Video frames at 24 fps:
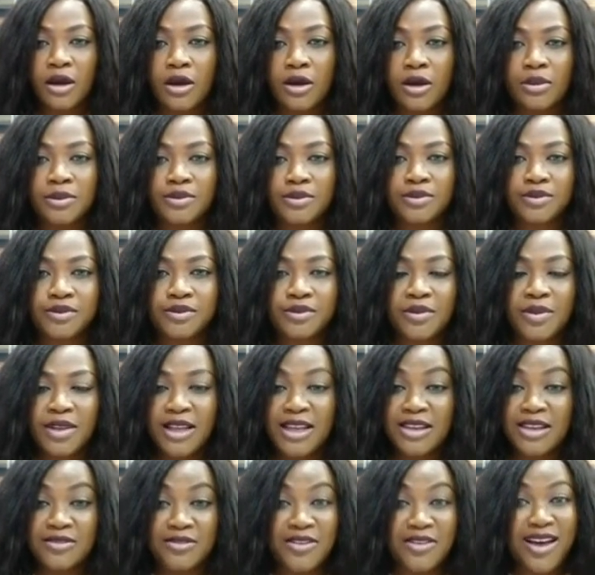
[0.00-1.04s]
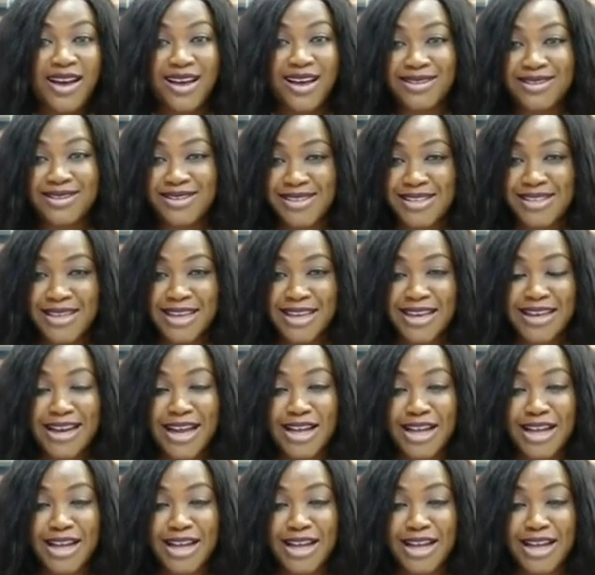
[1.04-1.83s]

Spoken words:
In fact,